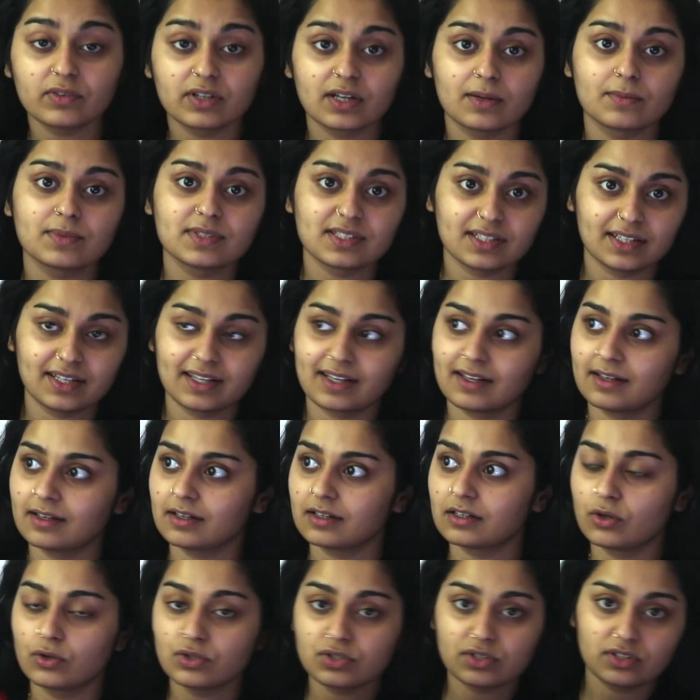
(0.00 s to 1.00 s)
when I'm sitting
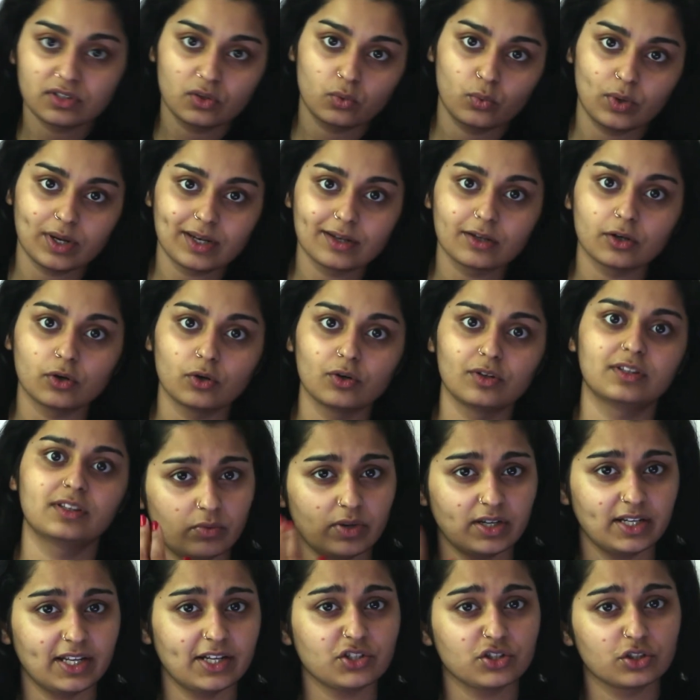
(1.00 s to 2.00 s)
close to the window,
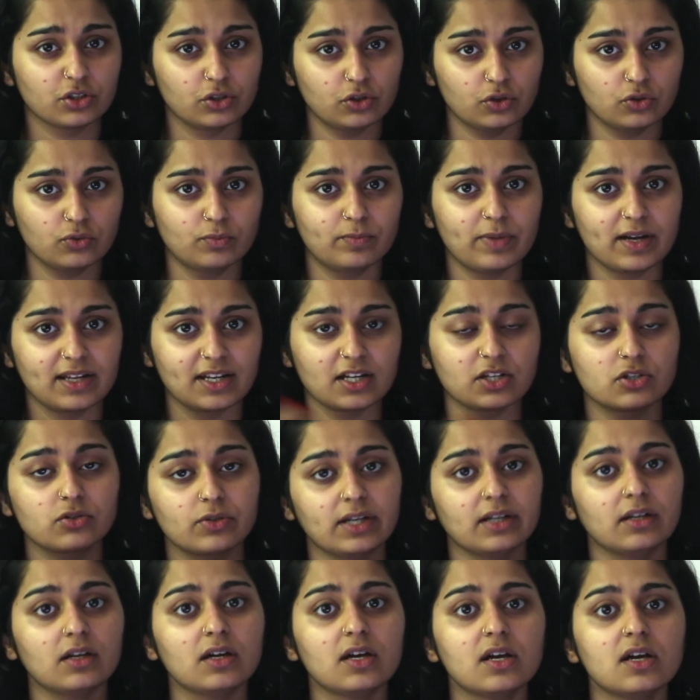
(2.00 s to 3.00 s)
radiation do
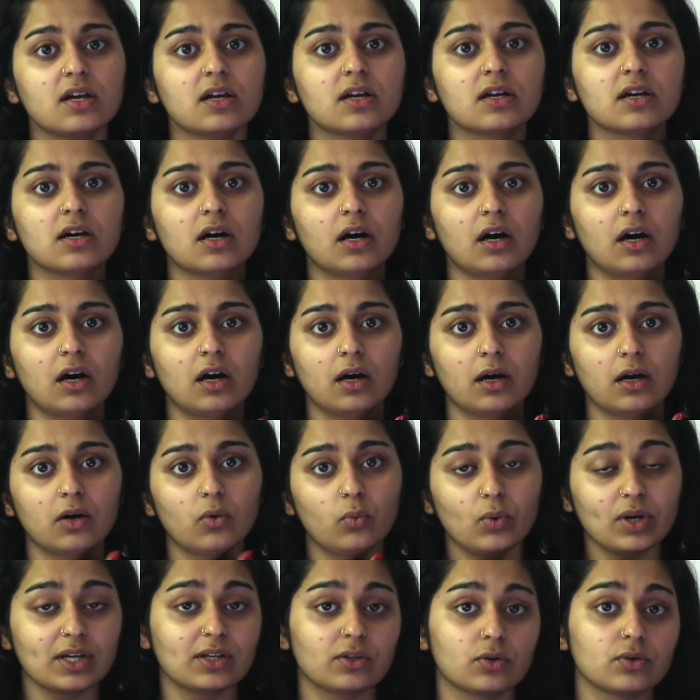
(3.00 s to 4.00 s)
penetrate
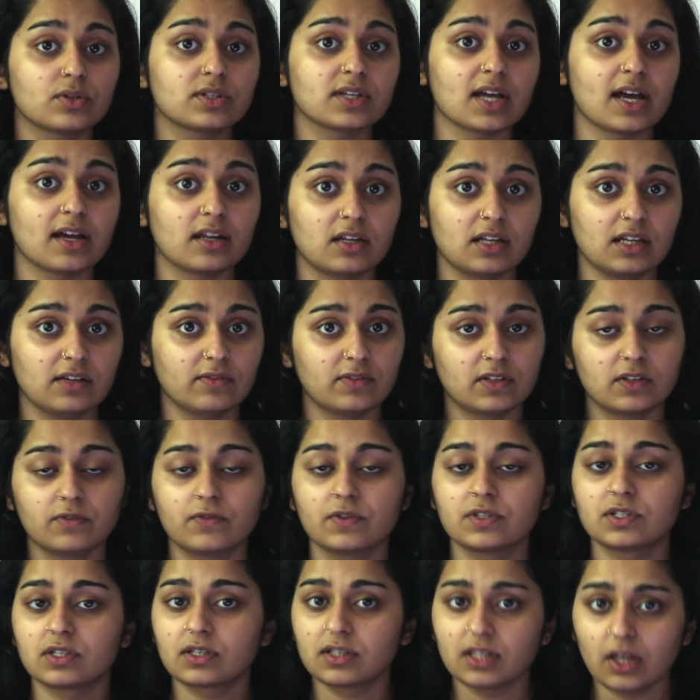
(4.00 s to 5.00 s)
windows, and even if
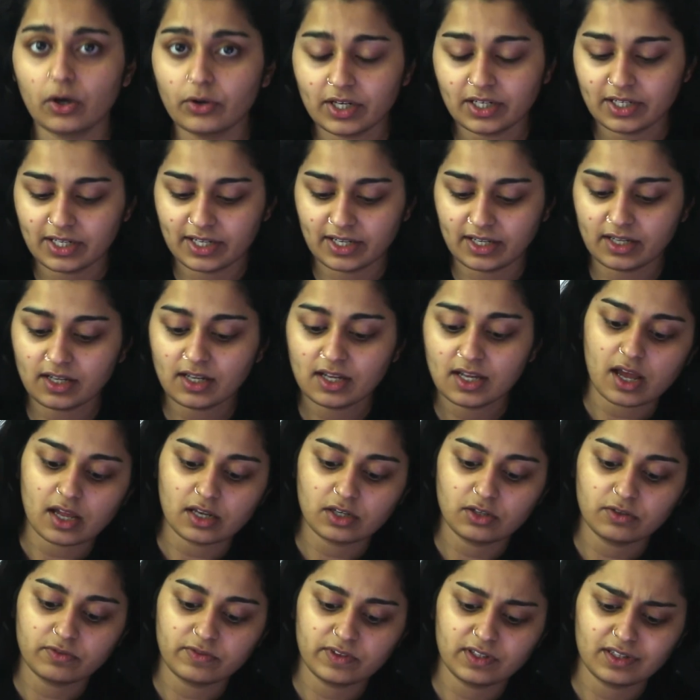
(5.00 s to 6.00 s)
it's a cloudy day
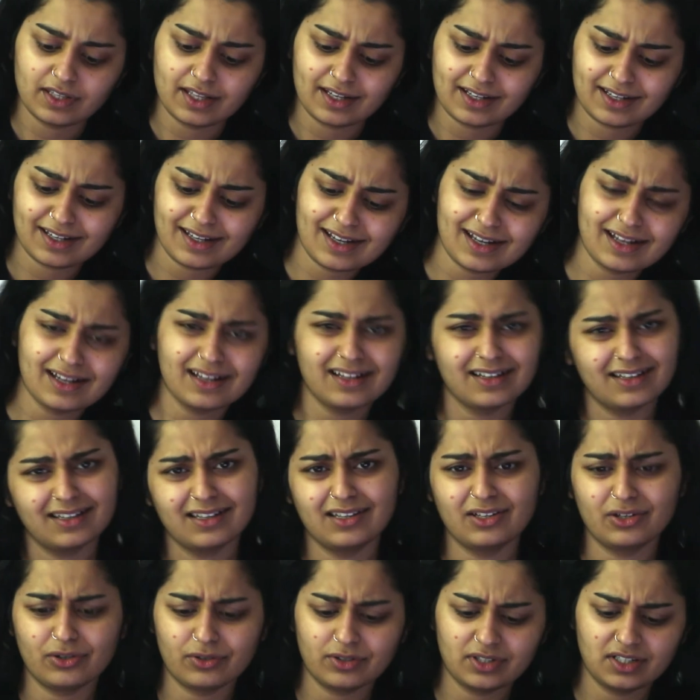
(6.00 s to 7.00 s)
and you feel like
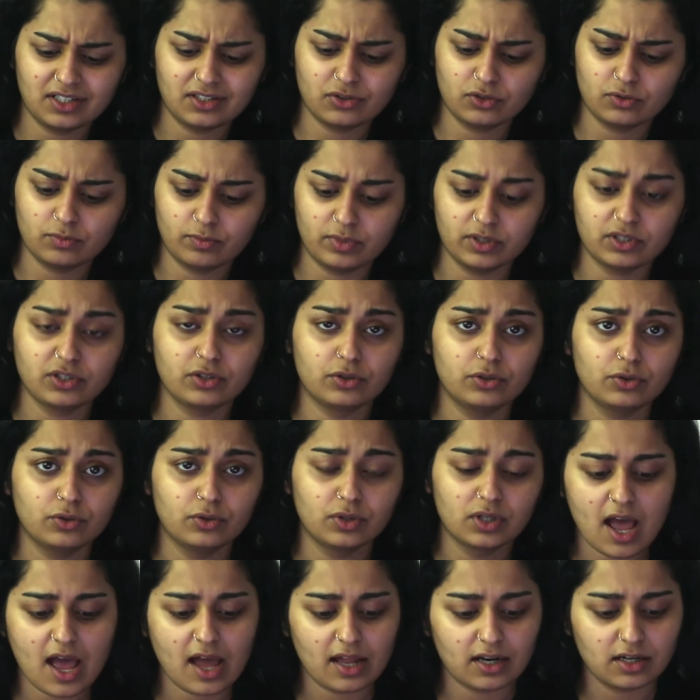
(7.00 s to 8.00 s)
you don't need to, but you do.
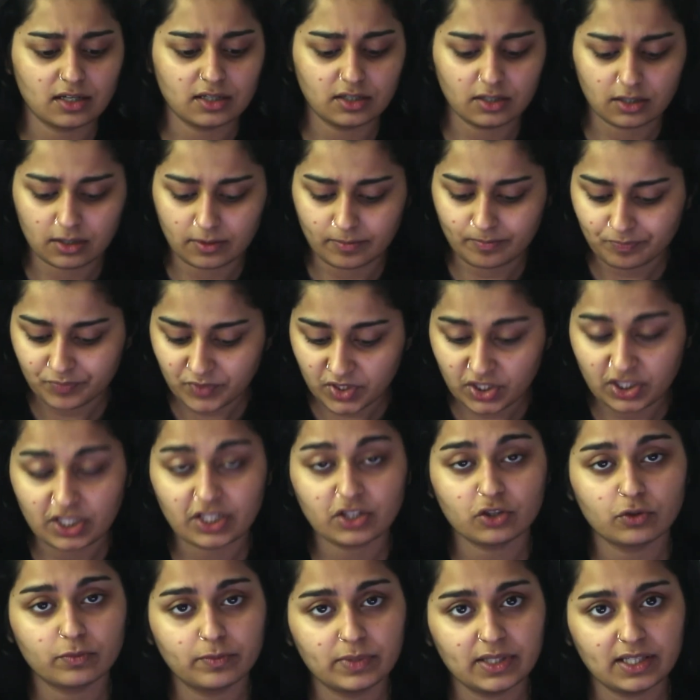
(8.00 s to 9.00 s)
And you
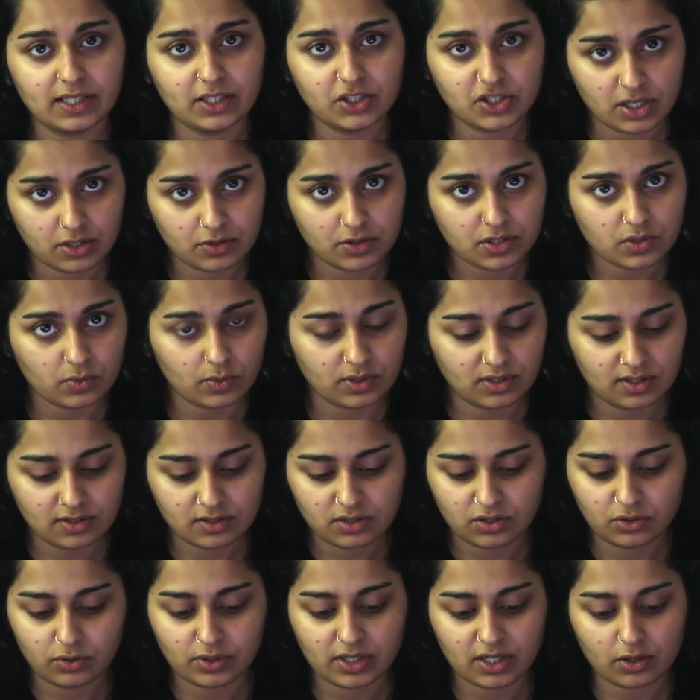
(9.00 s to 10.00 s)
need to be generous with
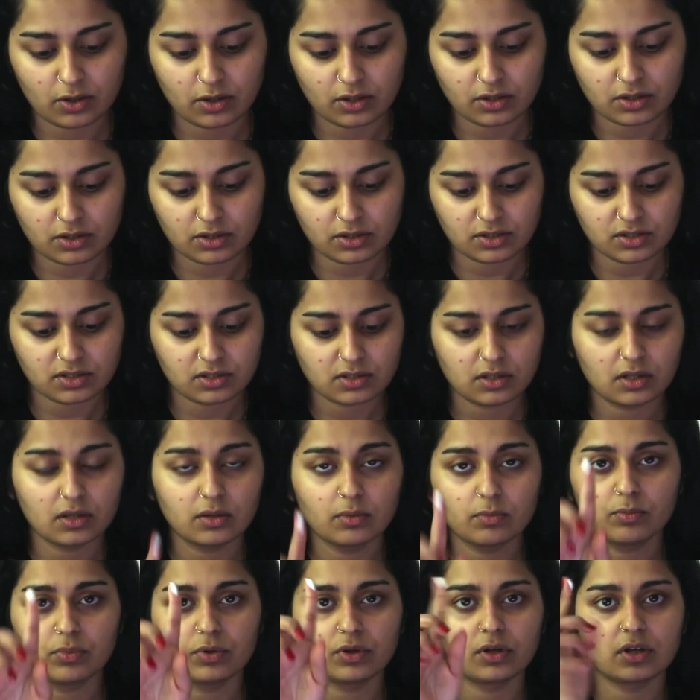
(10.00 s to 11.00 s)
this. You cannot just
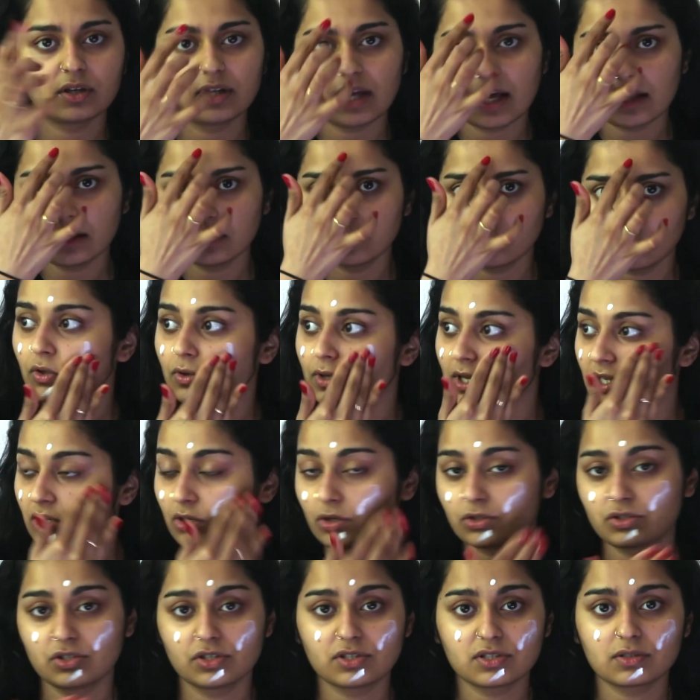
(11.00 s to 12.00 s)
put a dollop, you
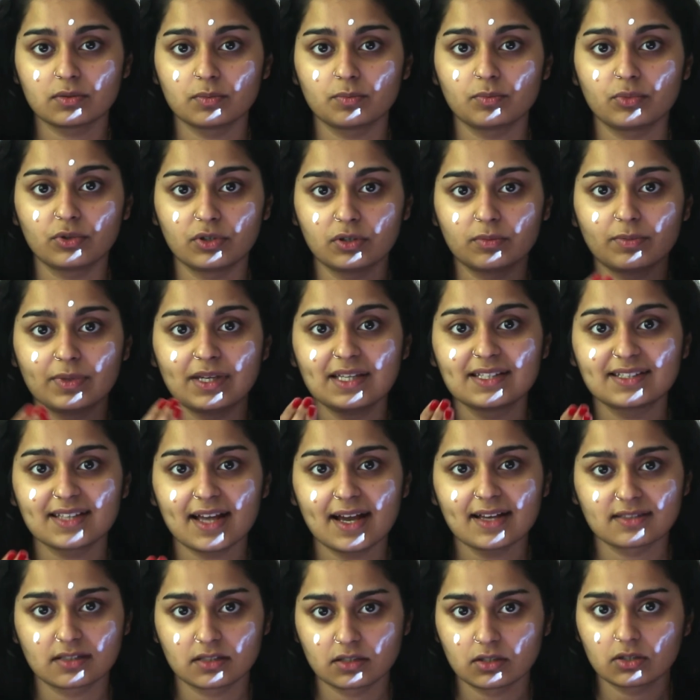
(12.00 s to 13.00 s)
cannot just put a pea
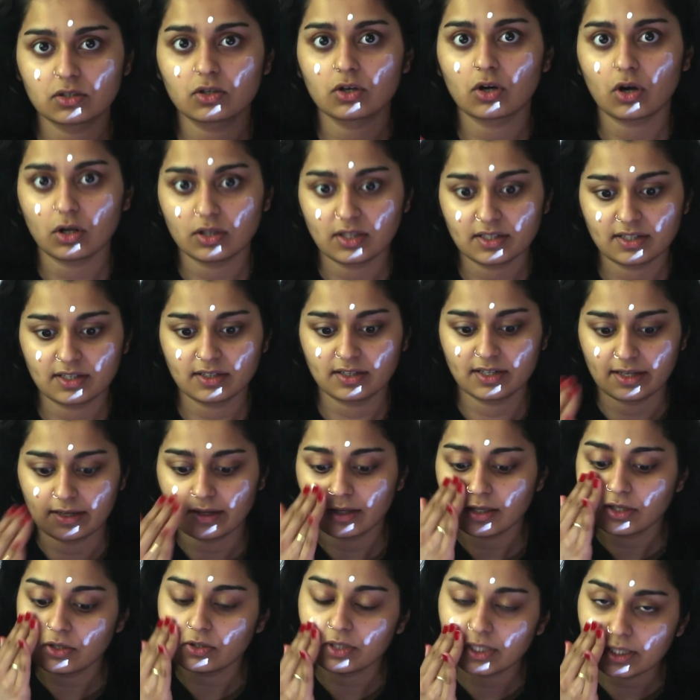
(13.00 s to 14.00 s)
size and call it a day.
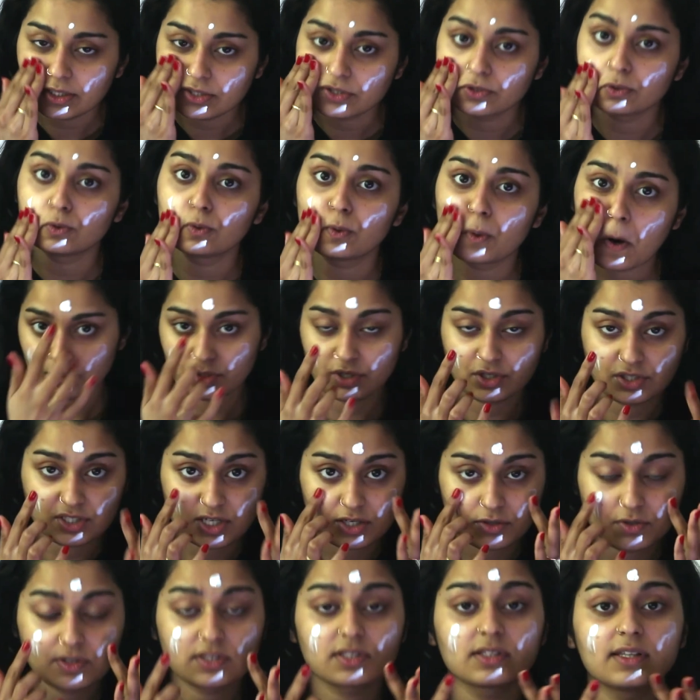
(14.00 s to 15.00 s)
You need to put a
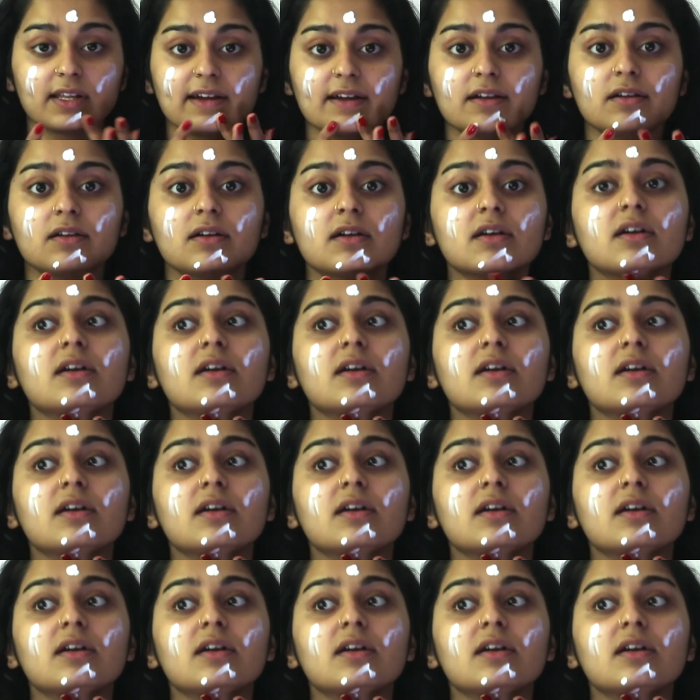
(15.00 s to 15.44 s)
generous layer,